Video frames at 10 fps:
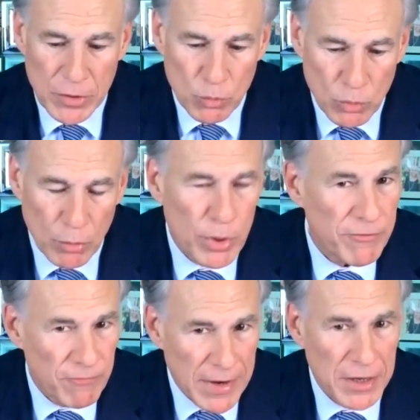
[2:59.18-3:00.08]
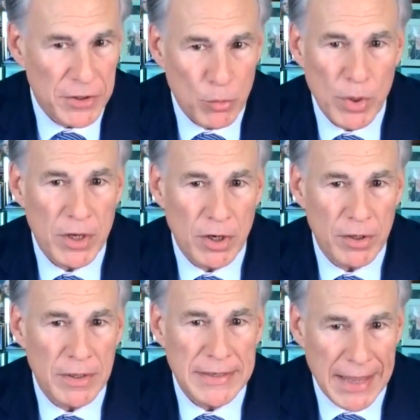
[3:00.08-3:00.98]
what we've found that we are
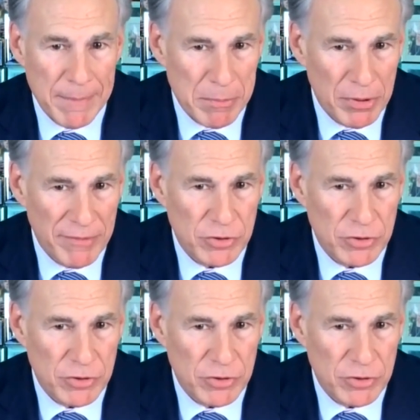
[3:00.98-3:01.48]
capable of